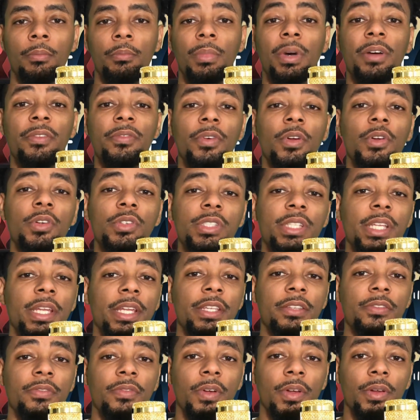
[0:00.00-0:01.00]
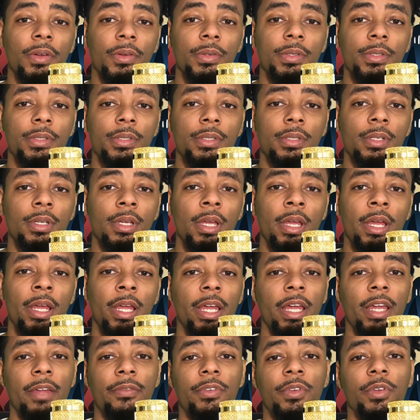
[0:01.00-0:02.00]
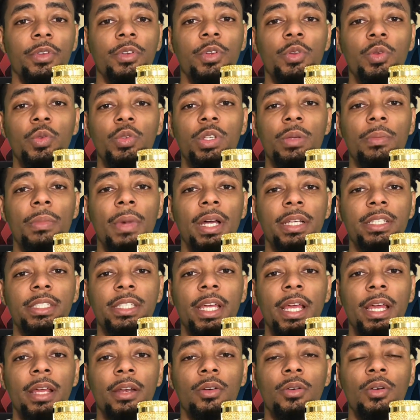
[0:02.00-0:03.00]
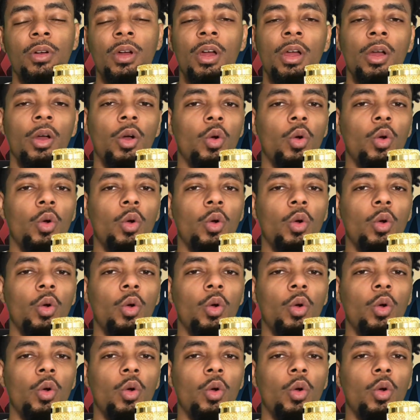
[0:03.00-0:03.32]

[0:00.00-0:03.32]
But first things first, if you're new to my channel